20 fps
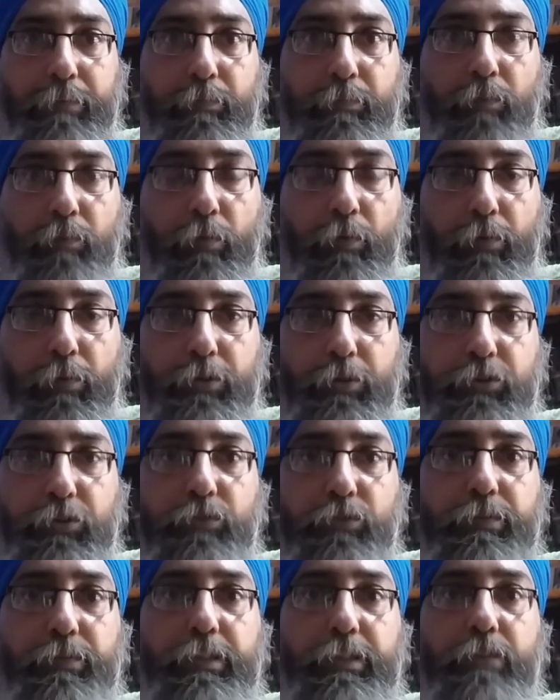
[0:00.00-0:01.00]
population
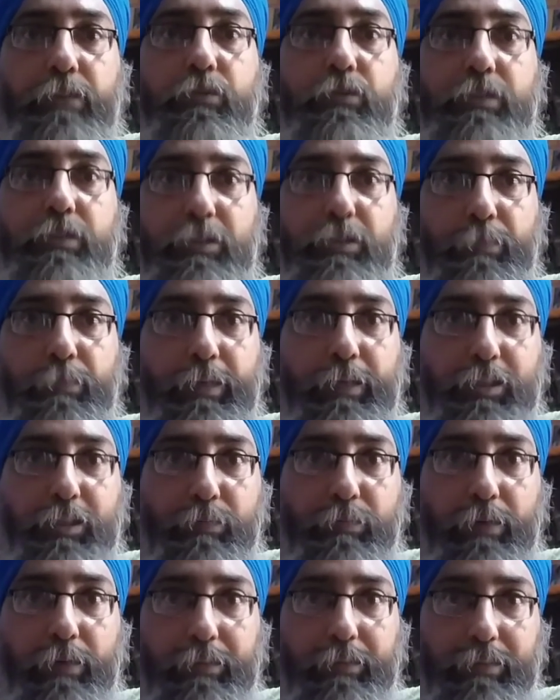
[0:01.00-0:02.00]
of India was
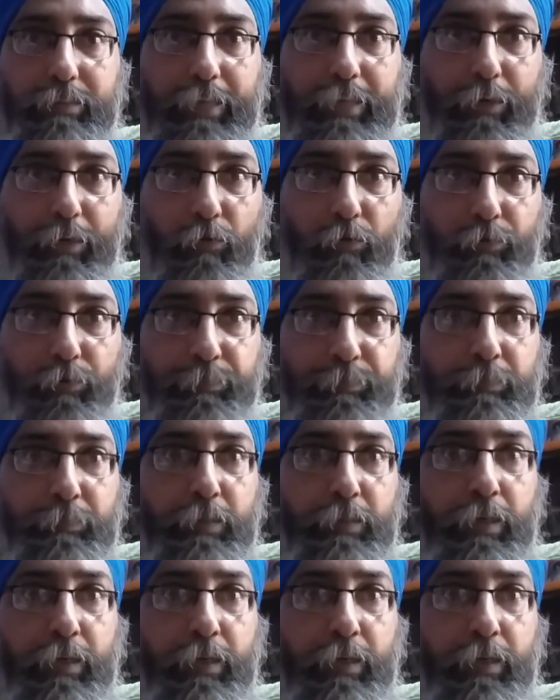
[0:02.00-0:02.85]
displaced by the cyclone.